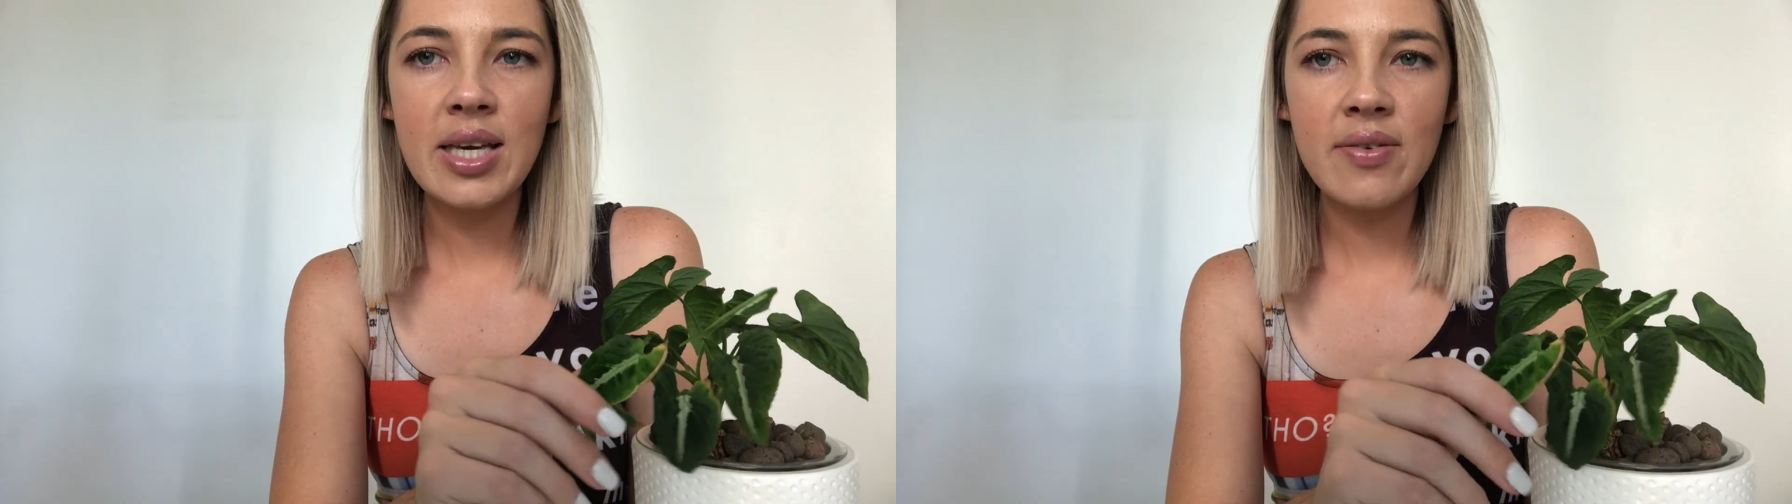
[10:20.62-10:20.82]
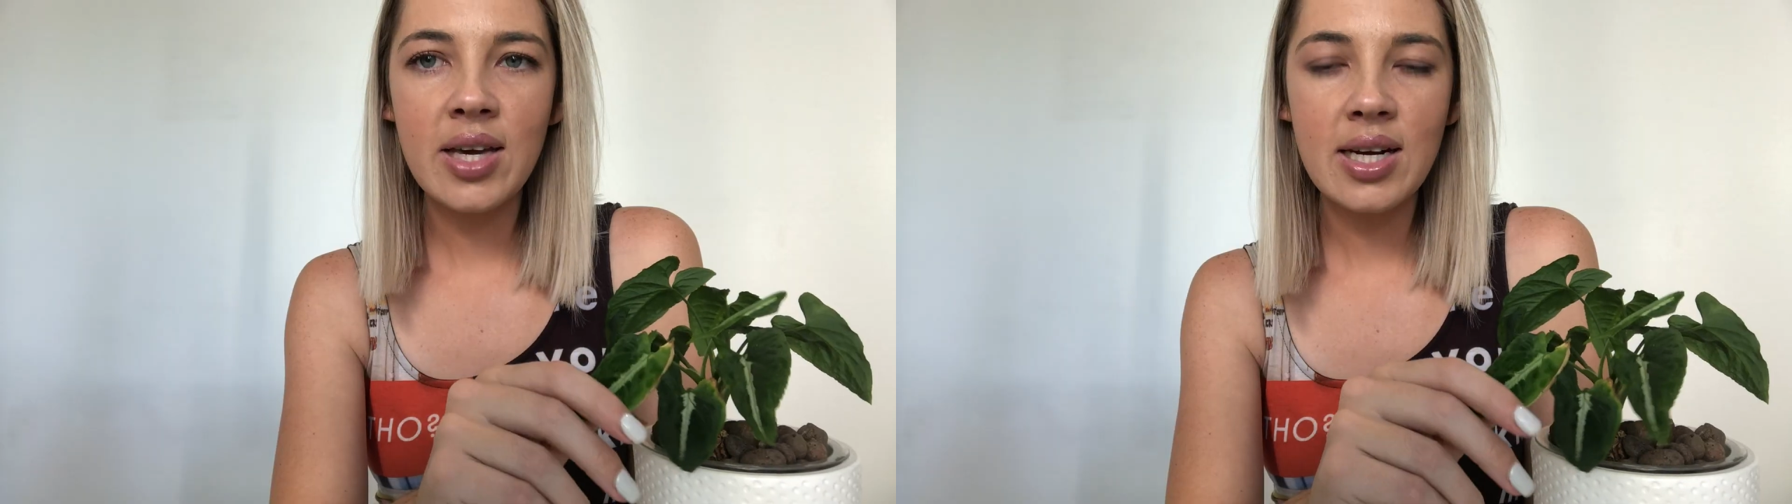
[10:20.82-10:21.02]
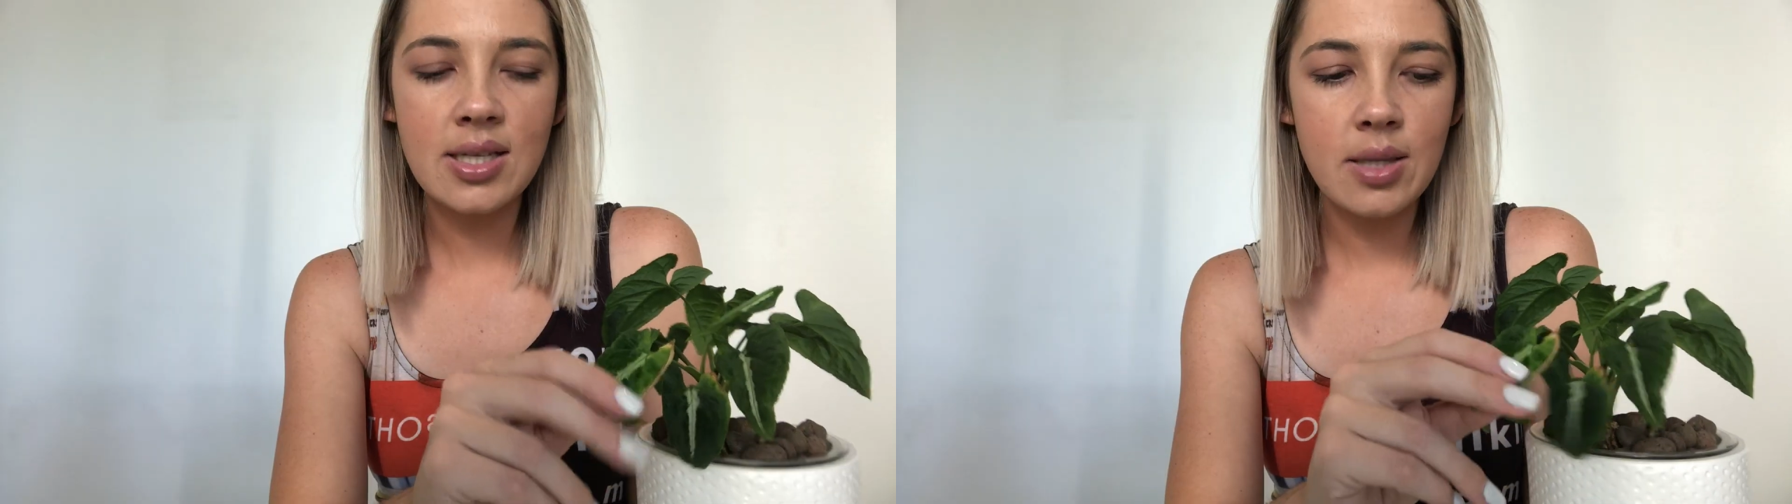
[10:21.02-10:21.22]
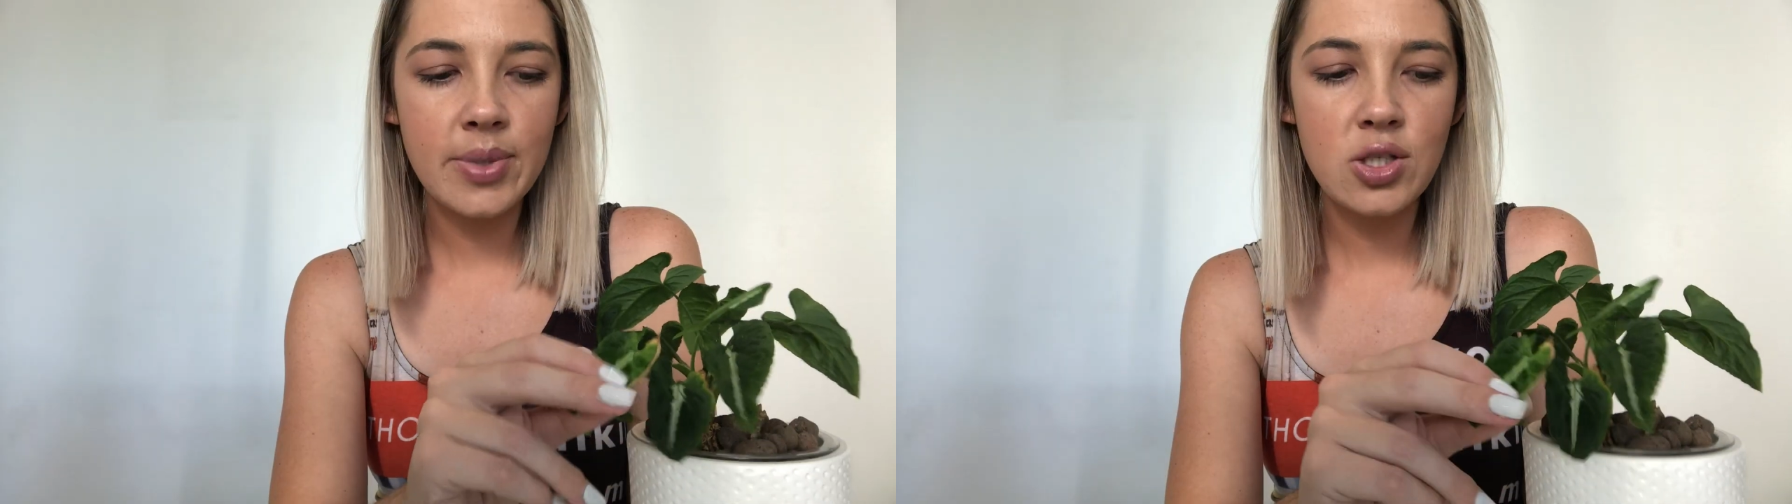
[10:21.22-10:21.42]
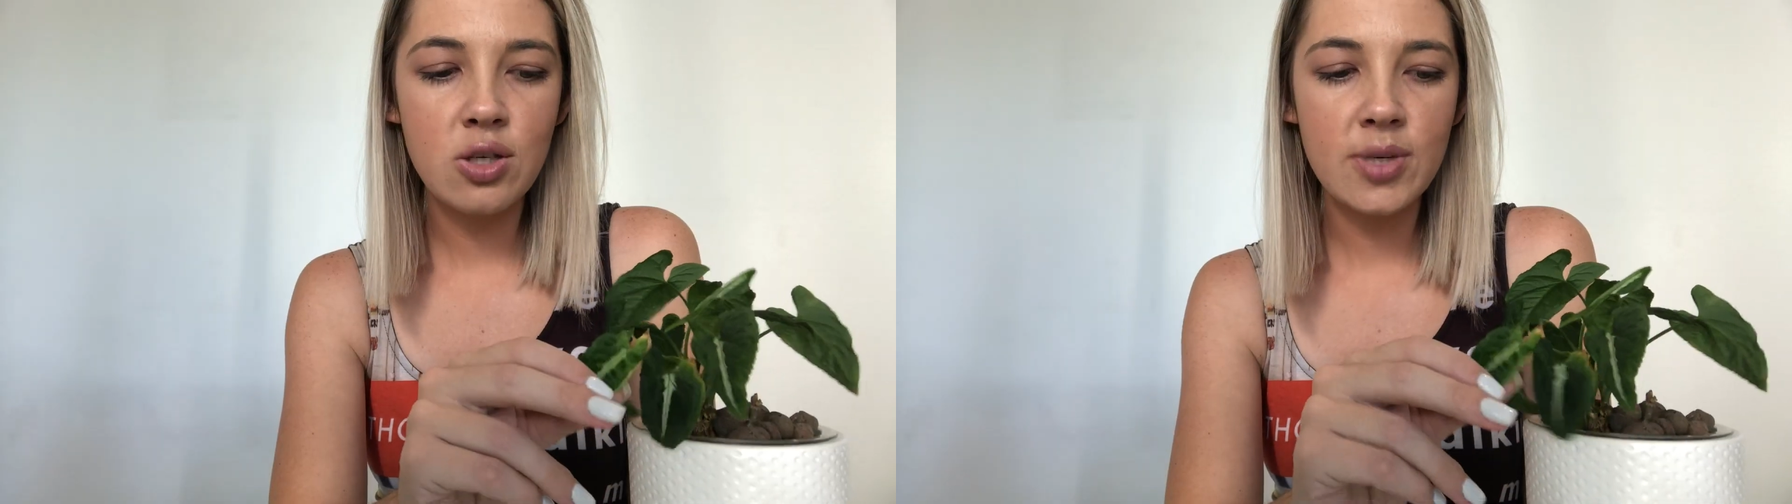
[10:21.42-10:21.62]
giving it a little bit
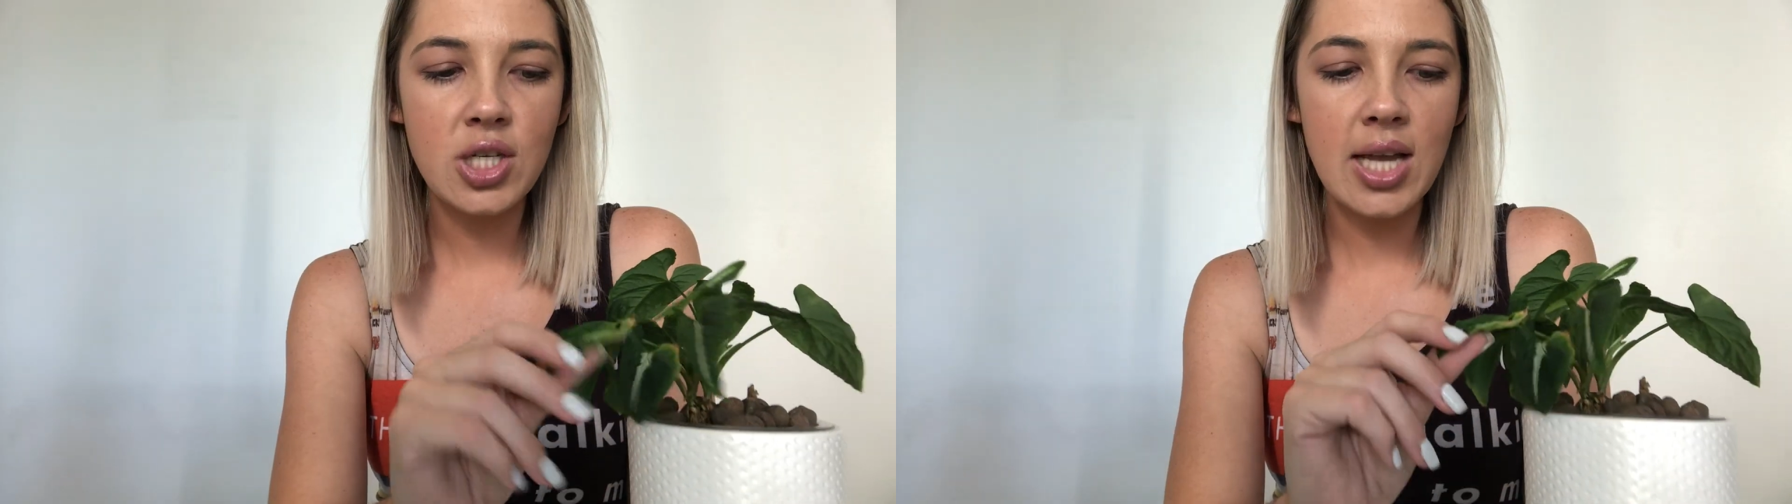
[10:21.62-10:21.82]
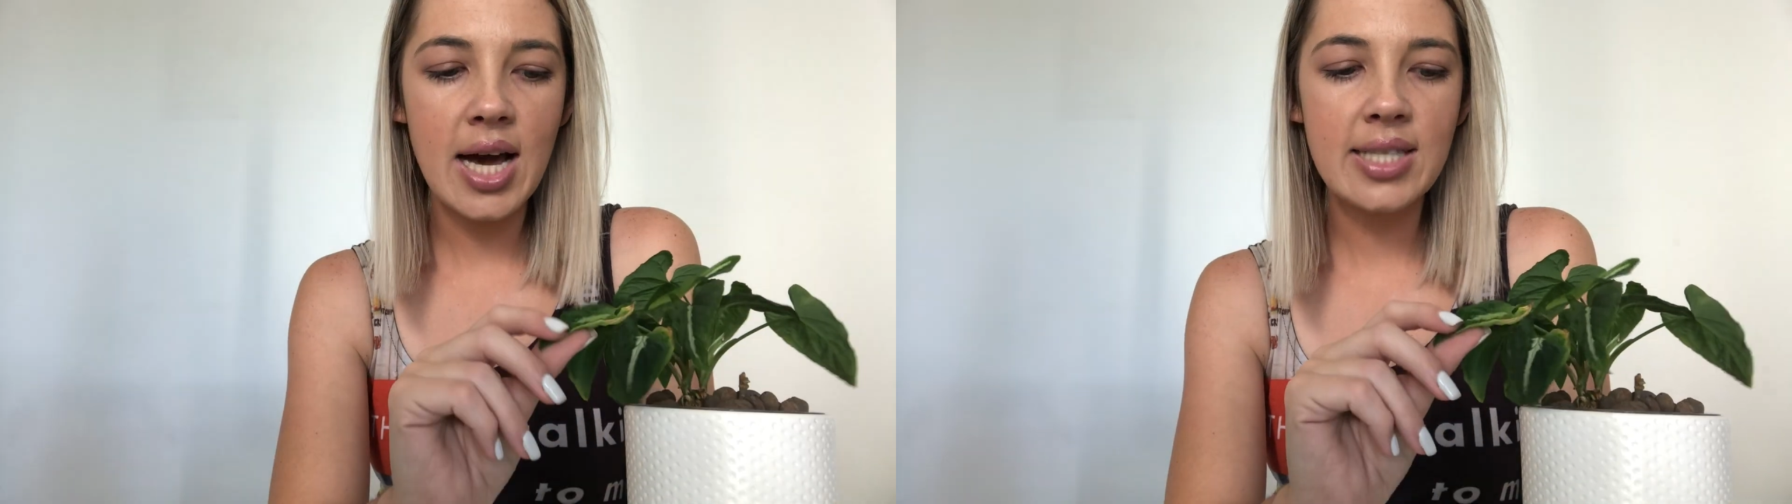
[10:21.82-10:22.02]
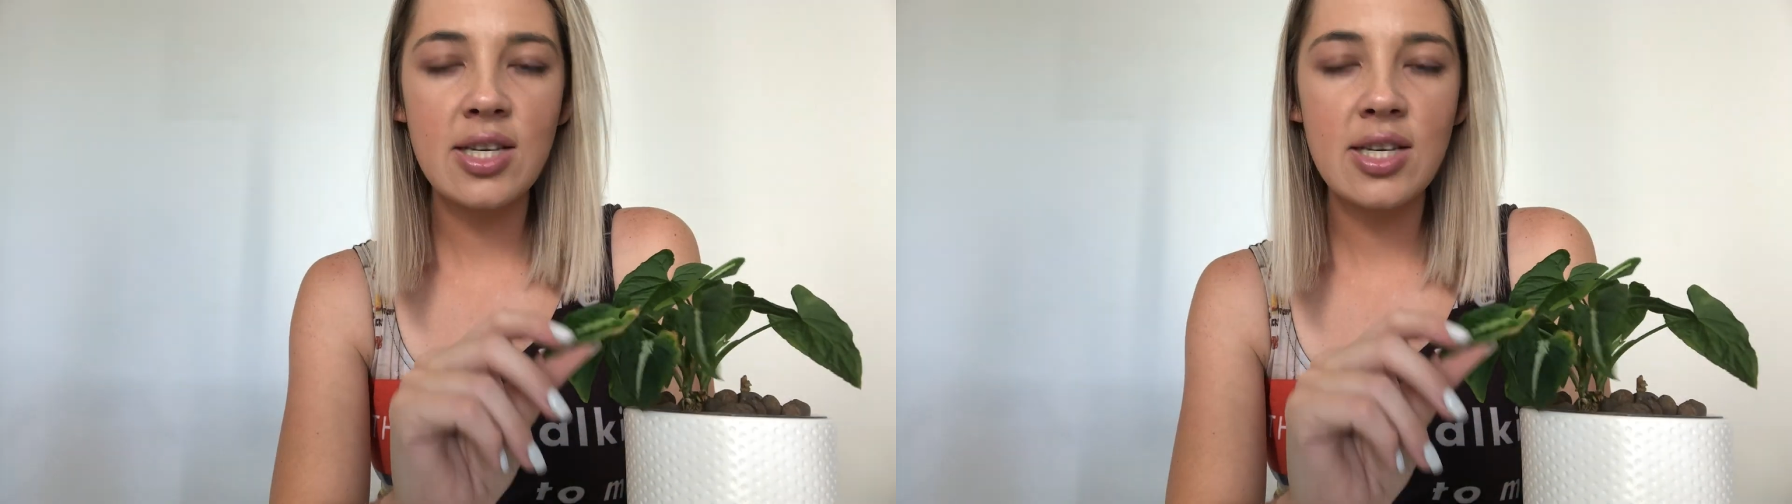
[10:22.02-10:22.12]
too much light.